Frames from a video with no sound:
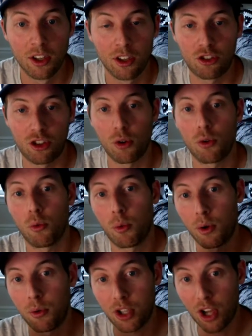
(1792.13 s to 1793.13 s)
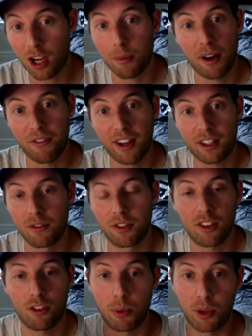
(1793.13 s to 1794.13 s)
So when we talk about effective
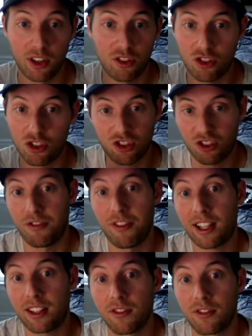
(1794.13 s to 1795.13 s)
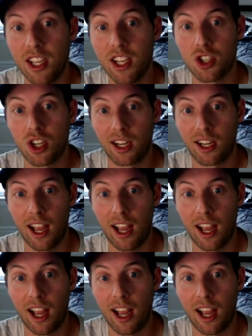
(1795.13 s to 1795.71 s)
discipline, it's just effective teaching.